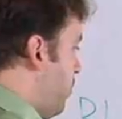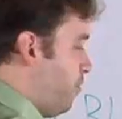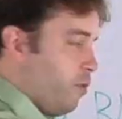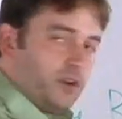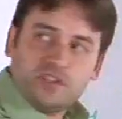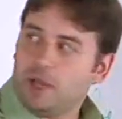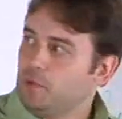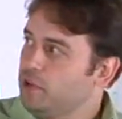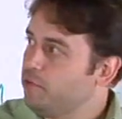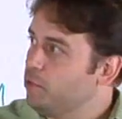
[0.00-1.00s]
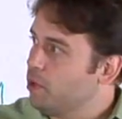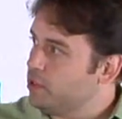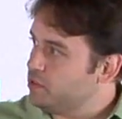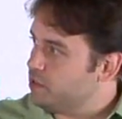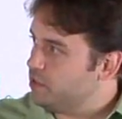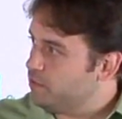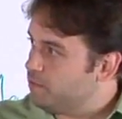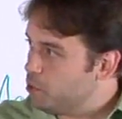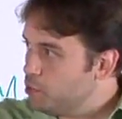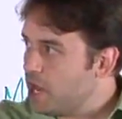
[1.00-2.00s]
for example, if we wanted the
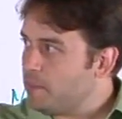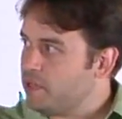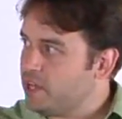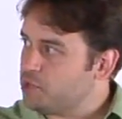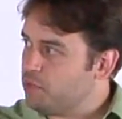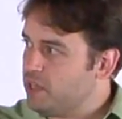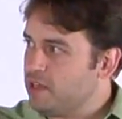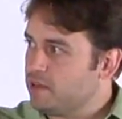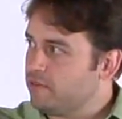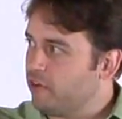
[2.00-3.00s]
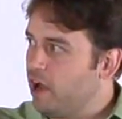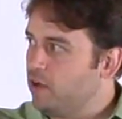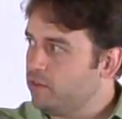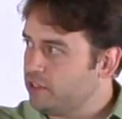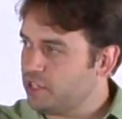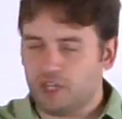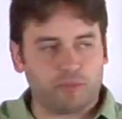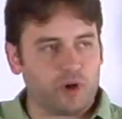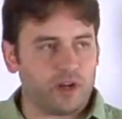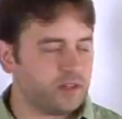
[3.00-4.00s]
view.php file that's in
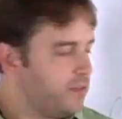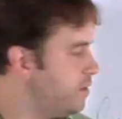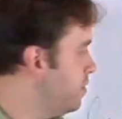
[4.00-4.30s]
product,